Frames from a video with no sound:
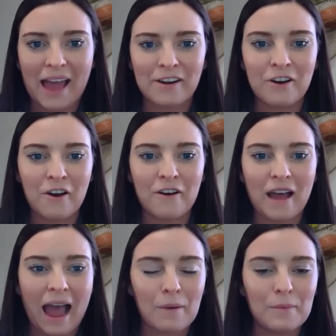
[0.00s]
I don't know
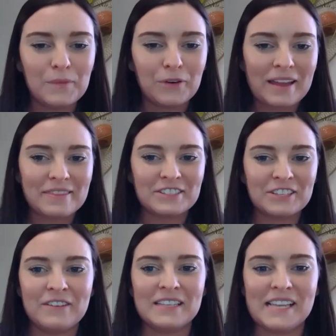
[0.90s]
how great the
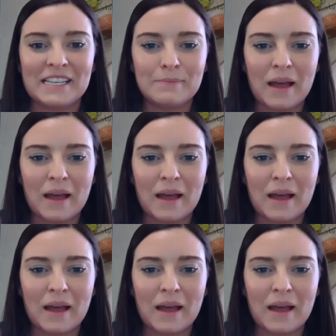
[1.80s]
service is,